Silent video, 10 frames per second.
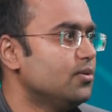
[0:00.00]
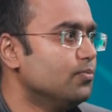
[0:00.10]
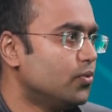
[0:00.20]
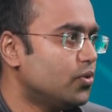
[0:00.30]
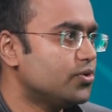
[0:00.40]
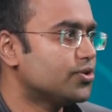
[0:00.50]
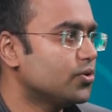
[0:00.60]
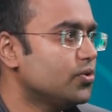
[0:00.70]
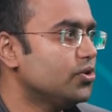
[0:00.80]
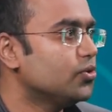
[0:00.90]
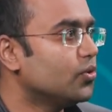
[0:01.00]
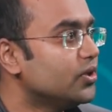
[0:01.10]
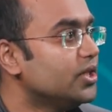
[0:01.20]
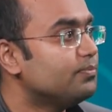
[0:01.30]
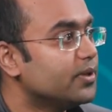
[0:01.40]
More so, you
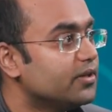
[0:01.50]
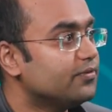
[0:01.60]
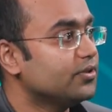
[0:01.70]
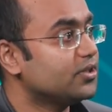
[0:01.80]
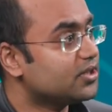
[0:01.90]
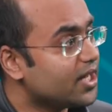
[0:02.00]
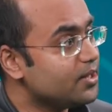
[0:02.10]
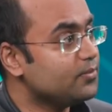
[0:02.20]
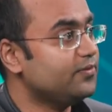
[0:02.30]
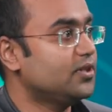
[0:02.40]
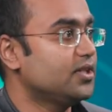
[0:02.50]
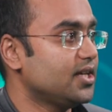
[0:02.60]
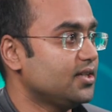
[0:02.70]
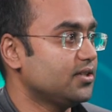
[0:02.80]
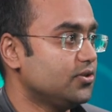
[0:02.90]
only pay for the time of the
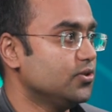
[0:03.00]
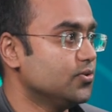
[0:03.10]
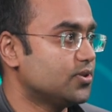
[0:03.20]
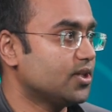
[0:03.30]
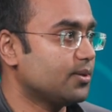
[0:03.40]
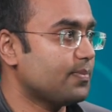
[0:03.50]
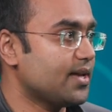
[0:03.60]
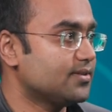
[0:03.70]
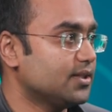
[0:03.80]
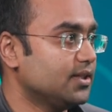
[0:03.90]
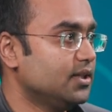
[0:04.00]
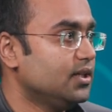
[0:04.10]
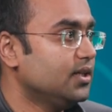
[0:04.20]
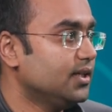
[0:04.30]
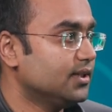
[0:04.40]
day that you use the capacity.
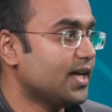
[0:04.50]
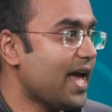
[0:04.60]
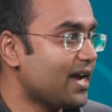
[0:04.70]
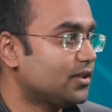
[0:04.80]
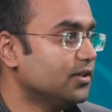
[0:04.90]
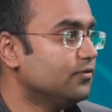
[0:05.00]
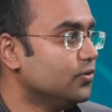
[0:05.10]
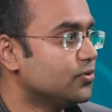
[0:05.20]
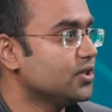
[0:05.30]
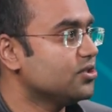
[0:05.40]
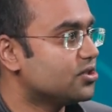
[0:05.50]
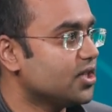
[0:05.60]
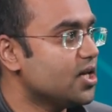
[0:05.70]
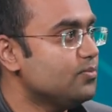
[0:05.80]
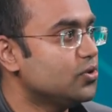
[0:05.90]
In the active usage
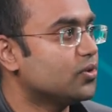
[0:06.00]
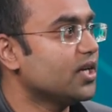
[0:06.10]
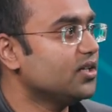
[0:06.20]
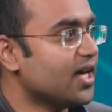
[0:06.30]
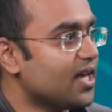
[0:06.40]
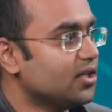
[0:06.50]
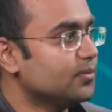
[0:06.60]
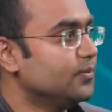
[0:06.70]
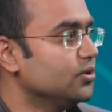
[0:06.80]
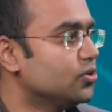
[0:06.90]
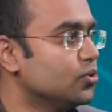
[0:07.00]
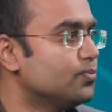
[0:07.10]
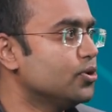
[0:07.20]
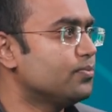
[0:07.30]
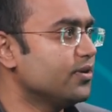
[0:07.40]
time, you can dial up the throughput